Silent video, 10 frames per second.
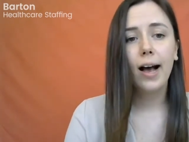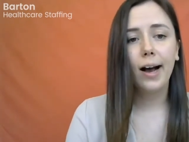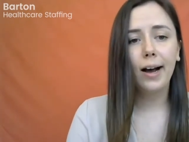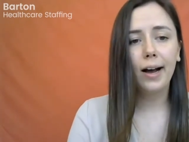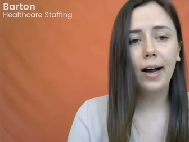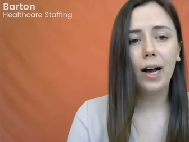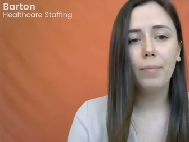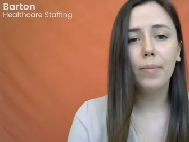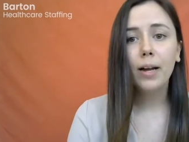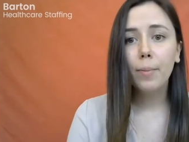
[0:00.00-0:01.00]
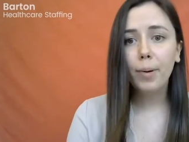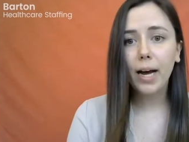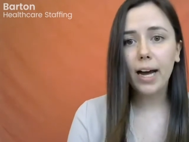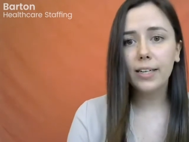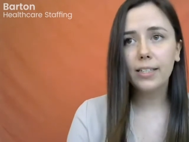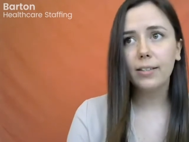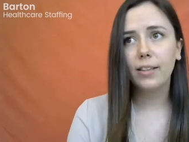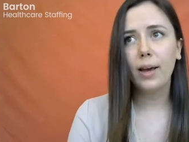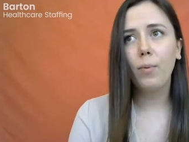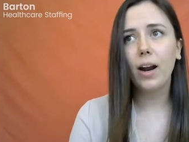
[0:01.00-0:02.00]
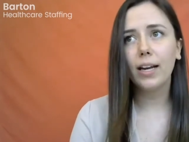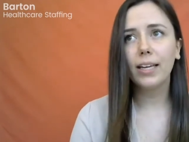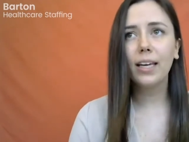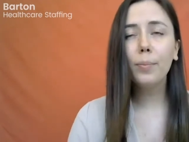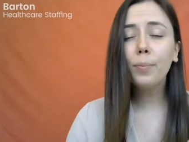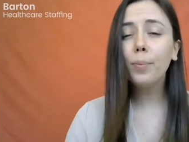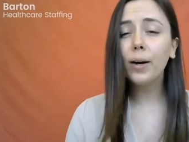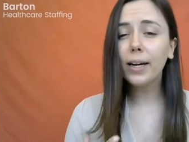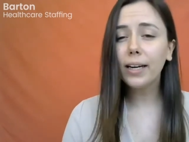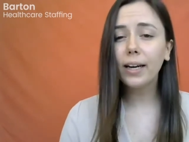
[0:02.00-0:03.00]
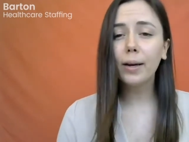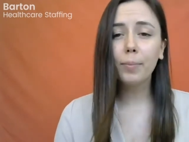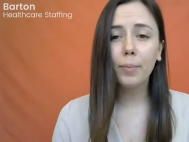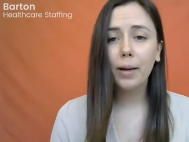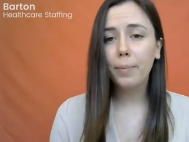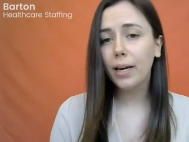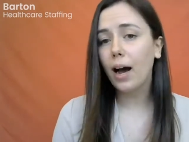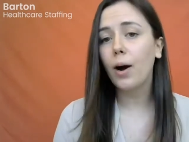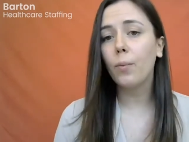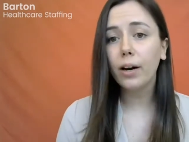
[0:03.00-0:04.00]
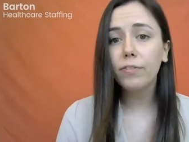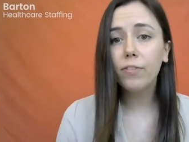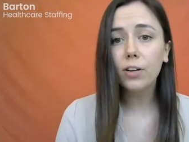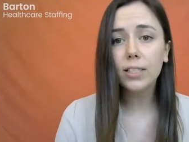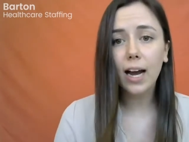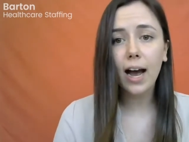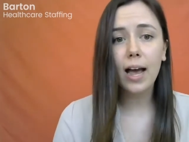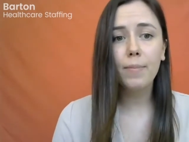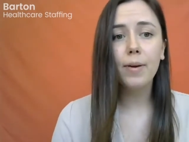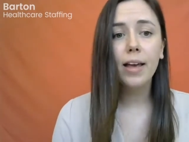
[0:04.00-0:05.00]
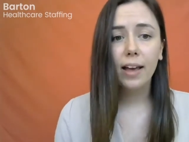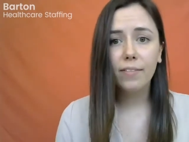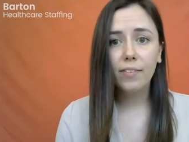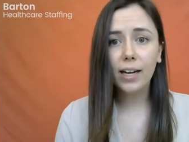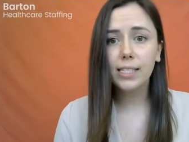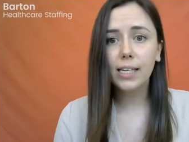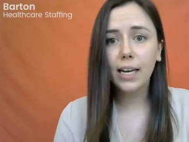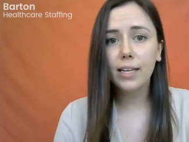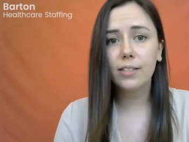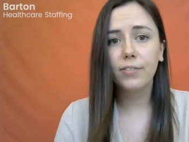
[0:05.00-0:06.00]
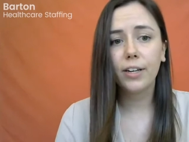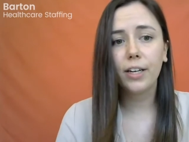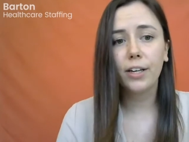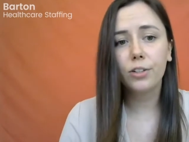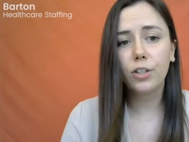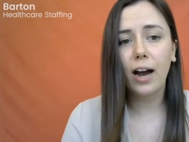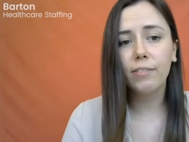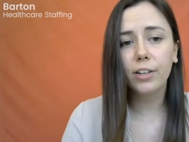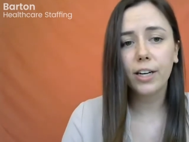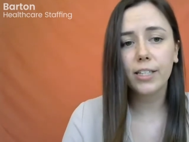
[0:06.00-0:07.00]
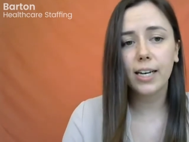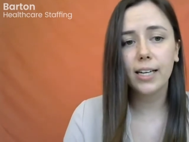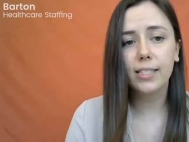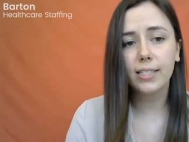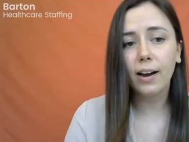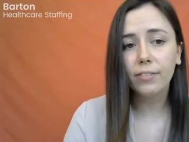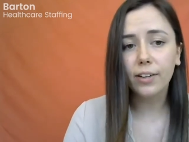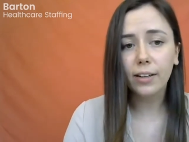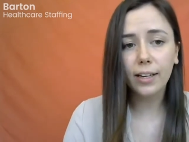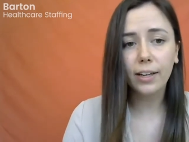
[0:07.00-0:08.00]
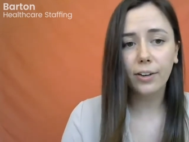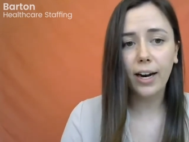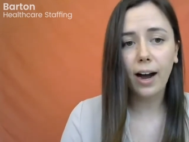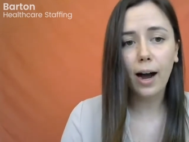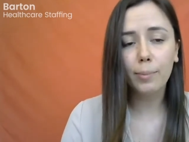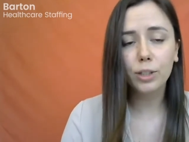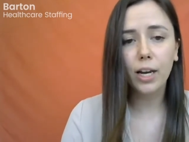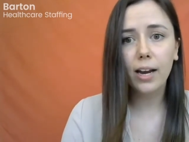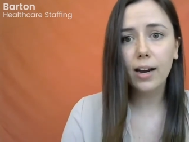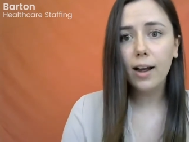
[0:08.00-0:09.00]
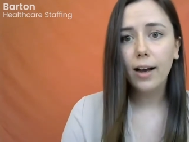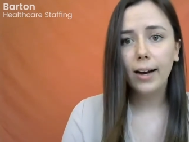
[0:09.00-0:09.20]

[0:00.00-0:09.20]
but they want to keep working but maybe not work full time. If that's the case for you, travel nursing is definitely a great option.